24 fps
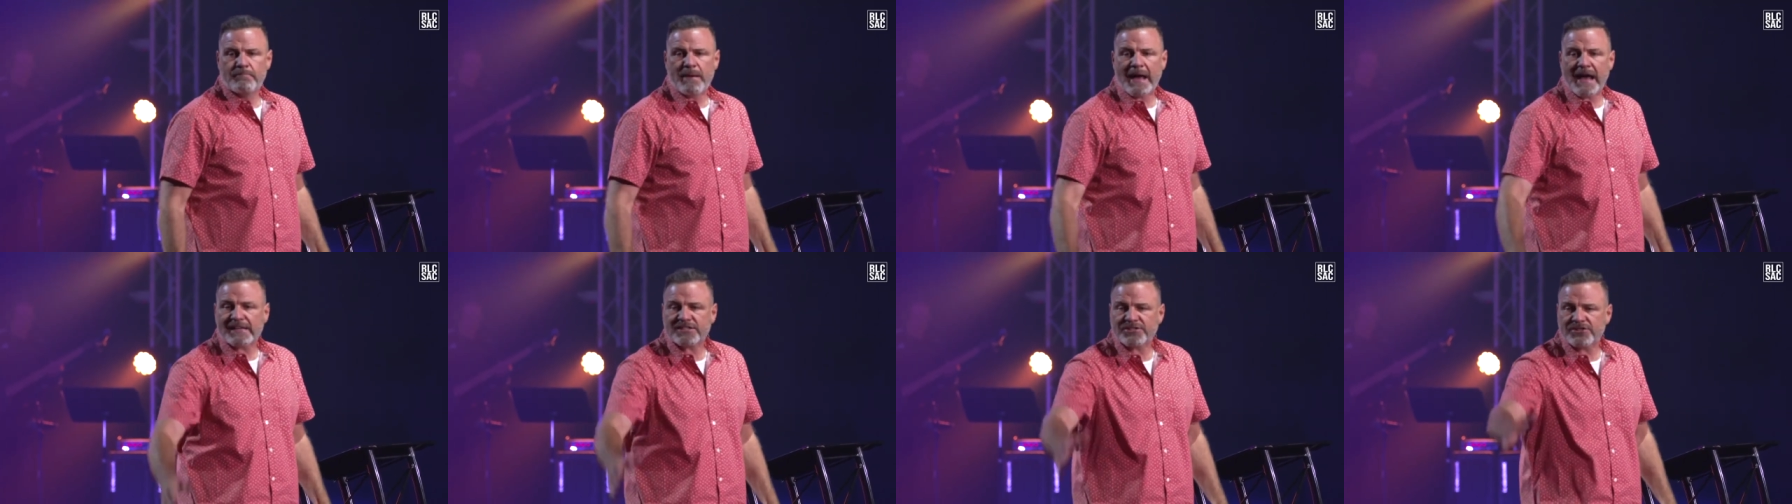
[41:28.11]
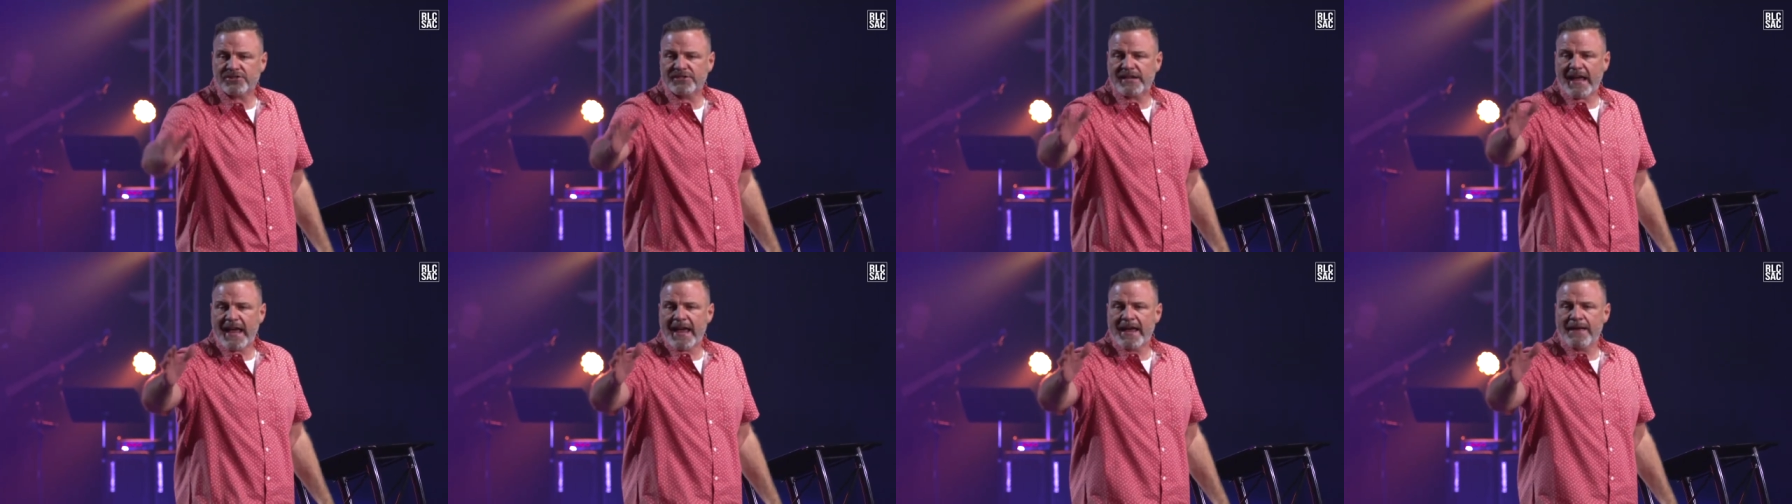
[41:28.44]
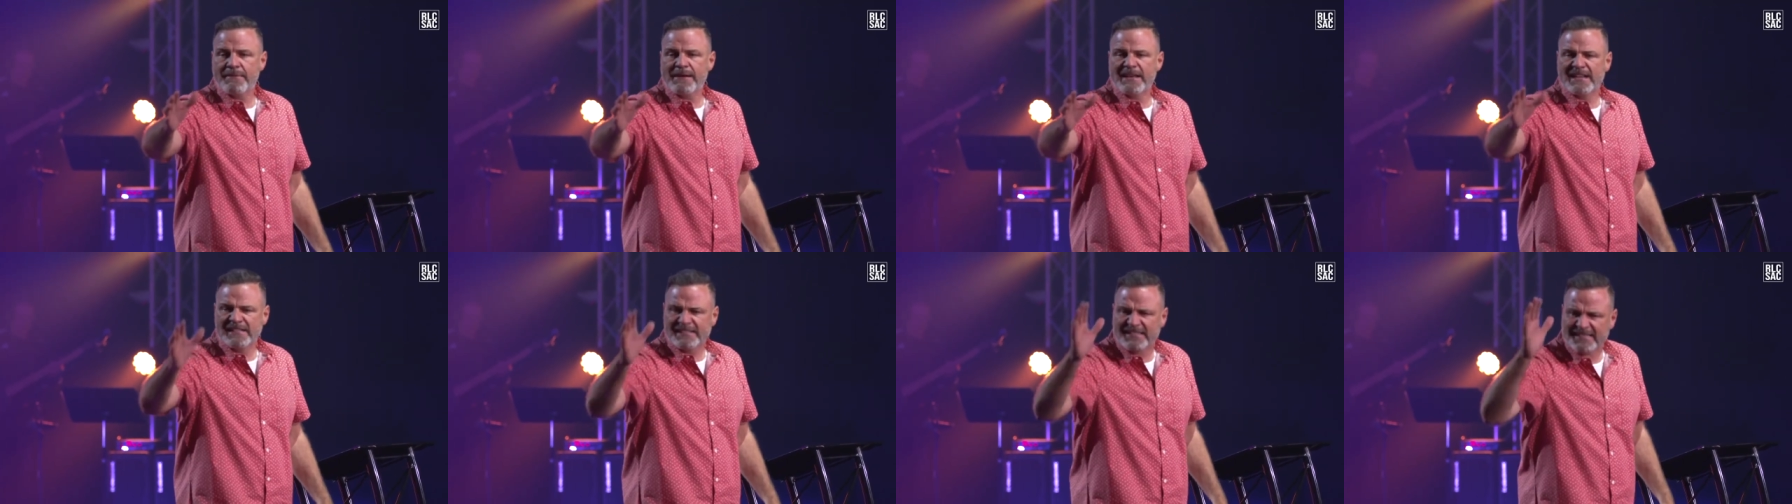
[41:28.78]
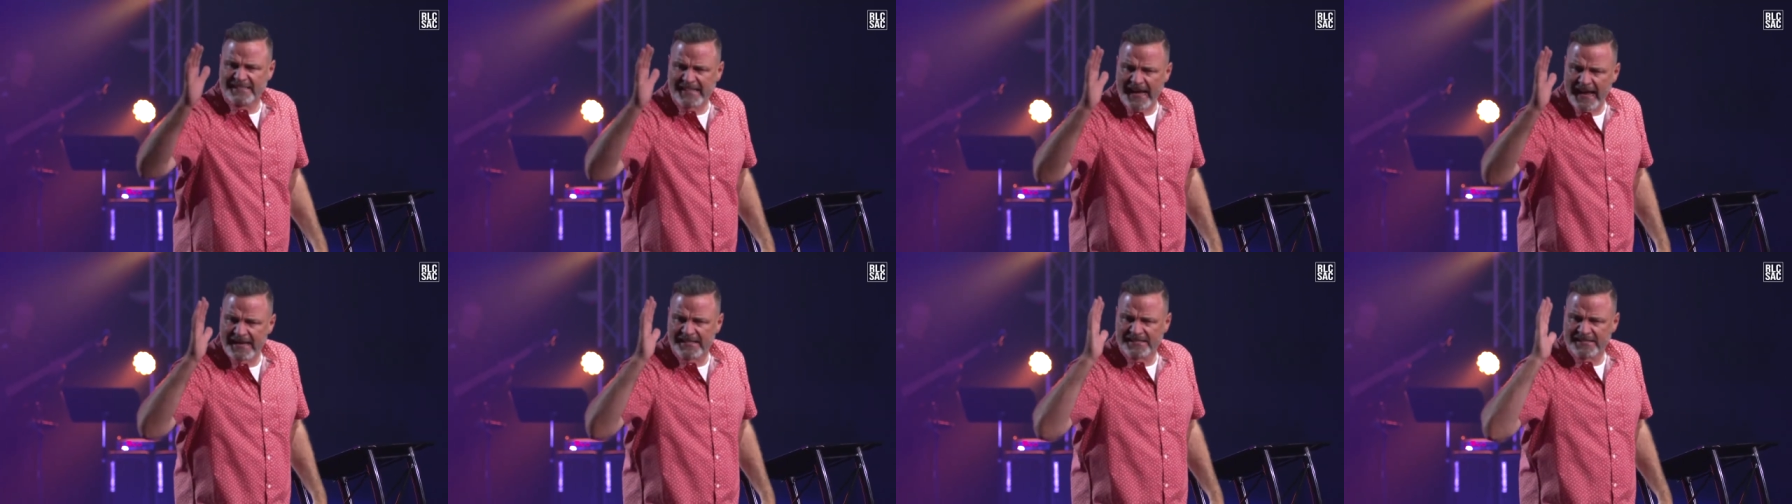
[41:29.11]
Pastor Damien and
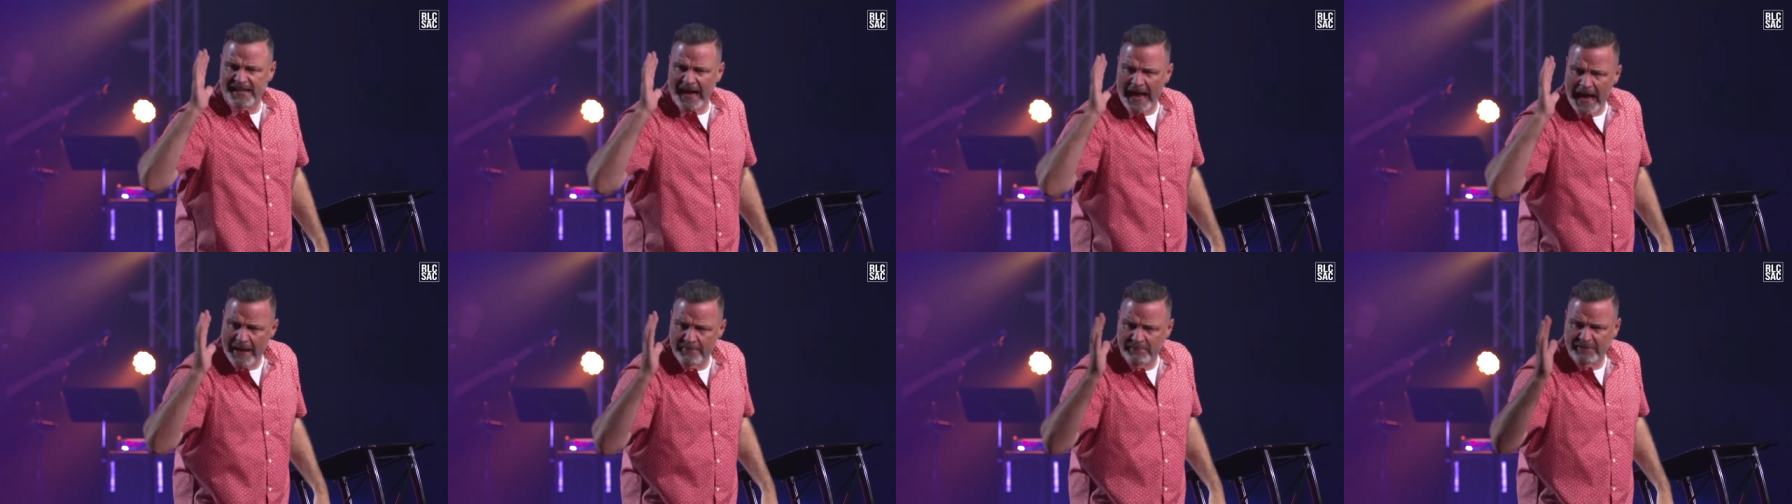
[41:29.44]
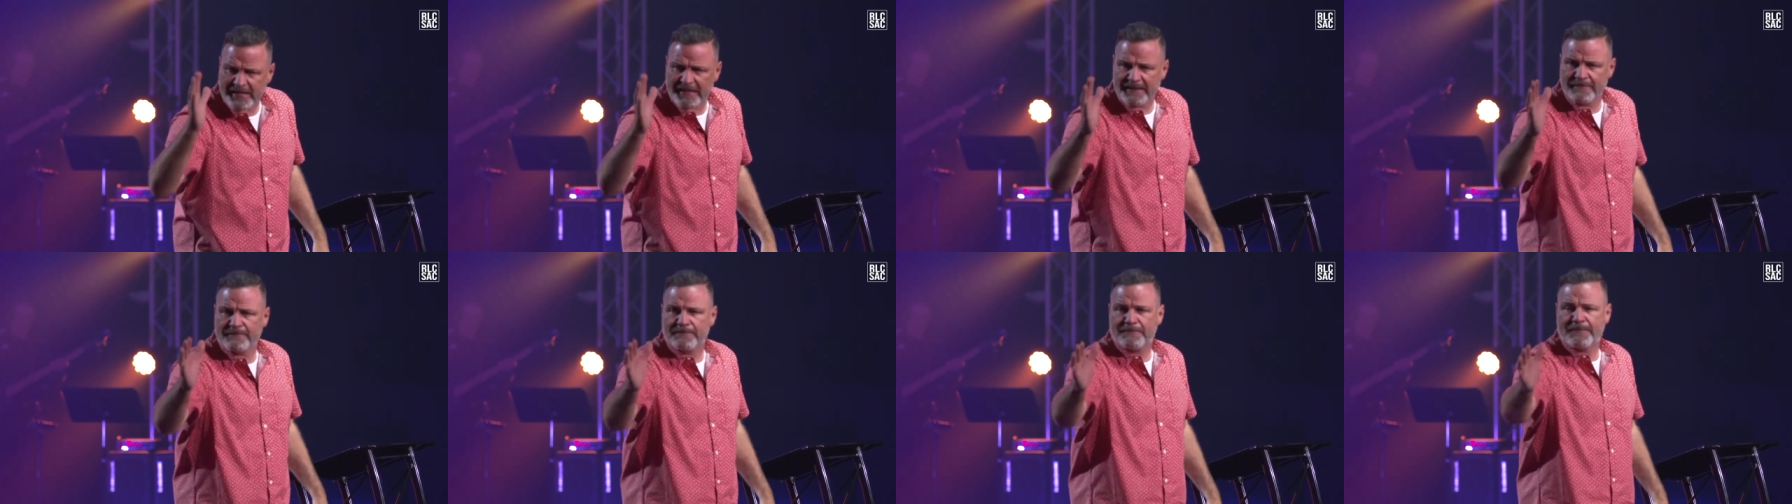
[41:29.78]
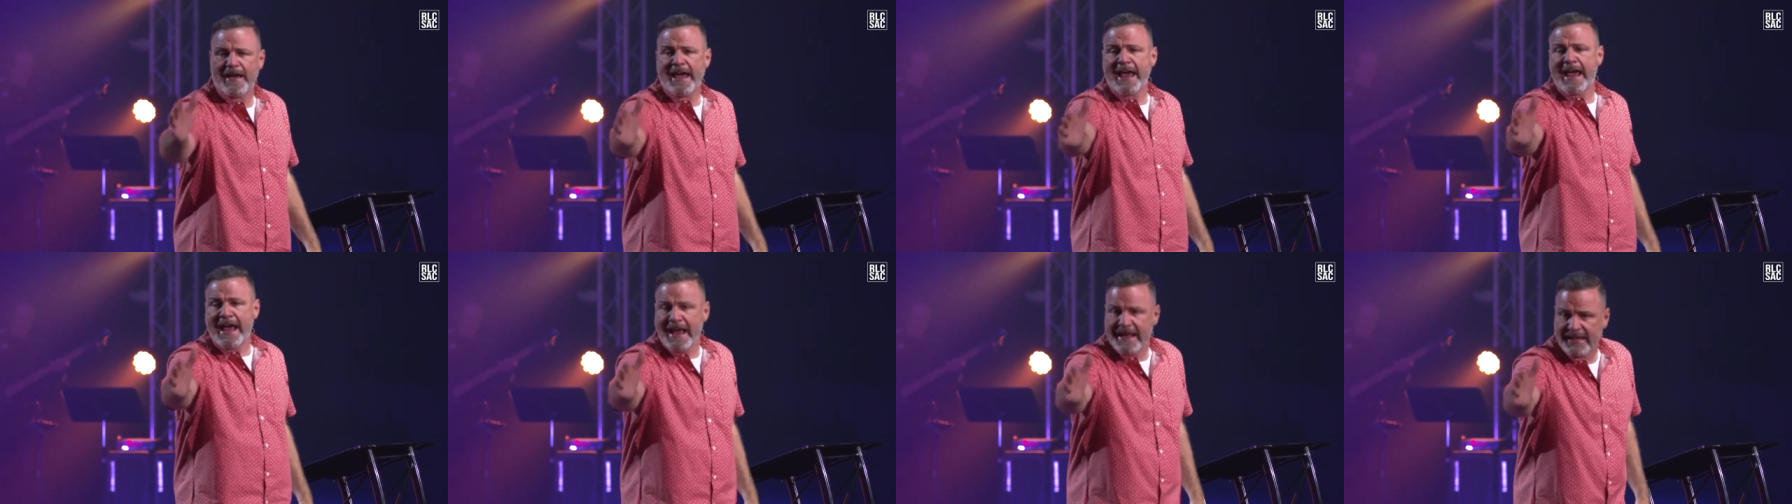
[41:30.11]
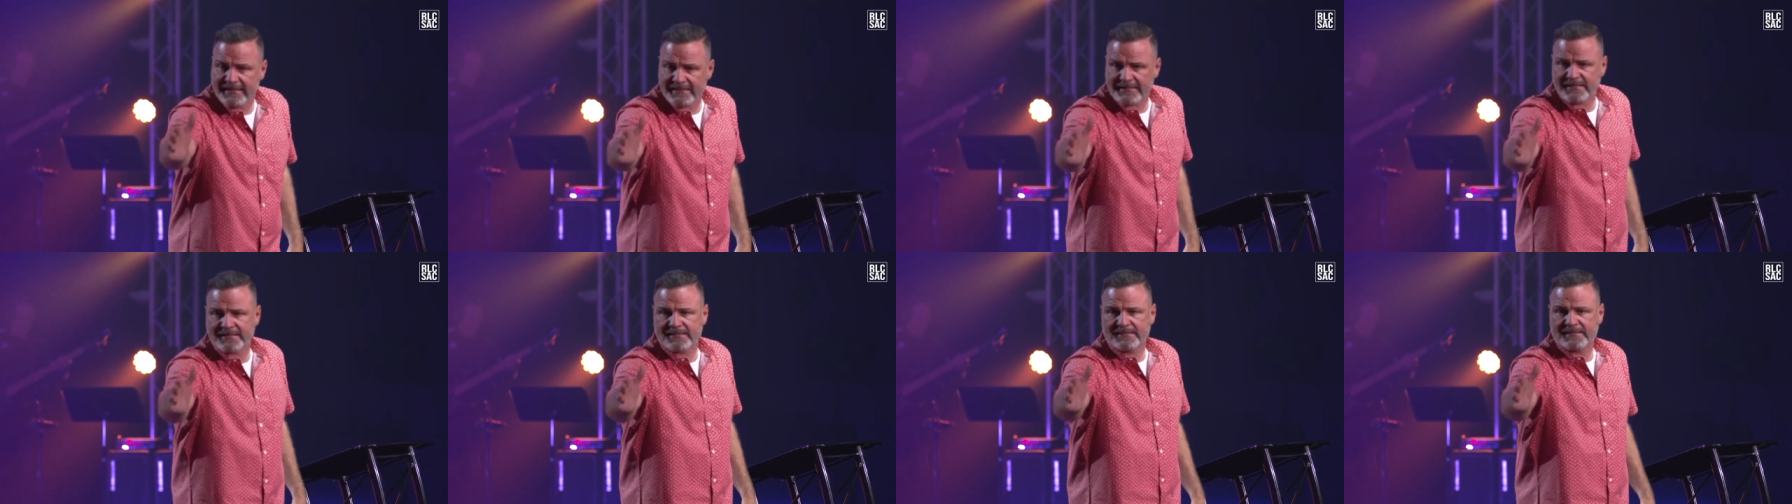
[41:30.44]
Stacy, I'm
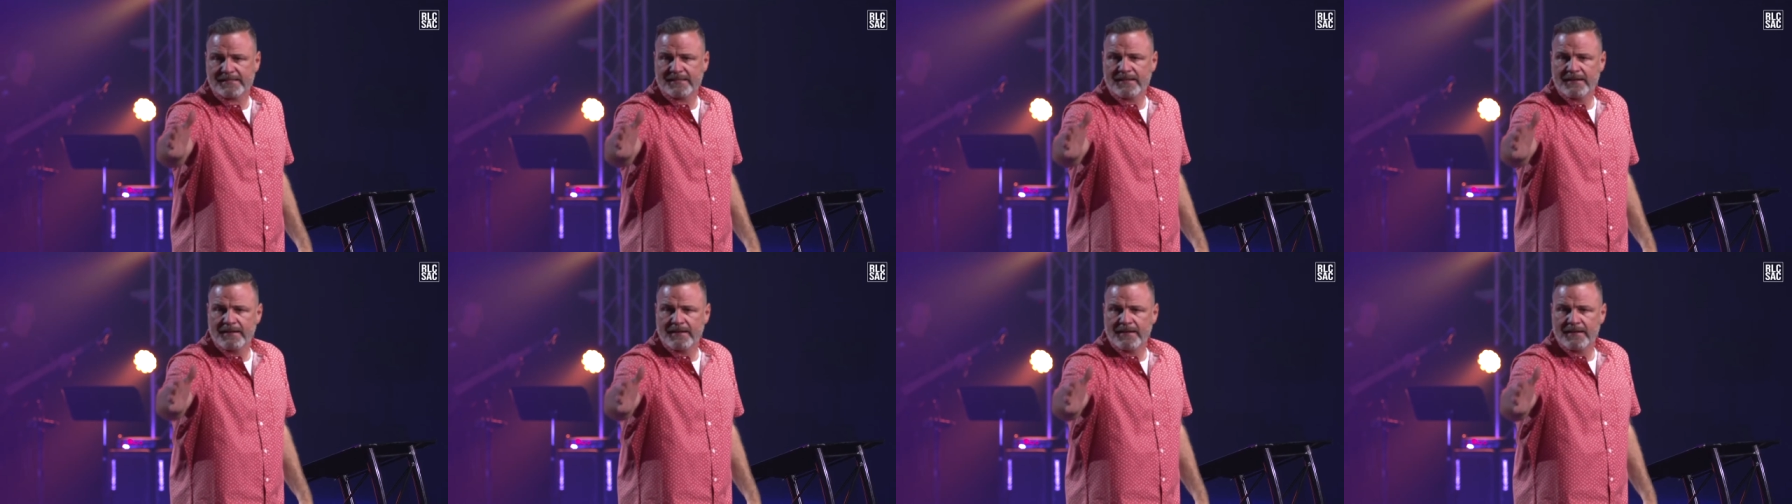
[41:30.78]
convinced.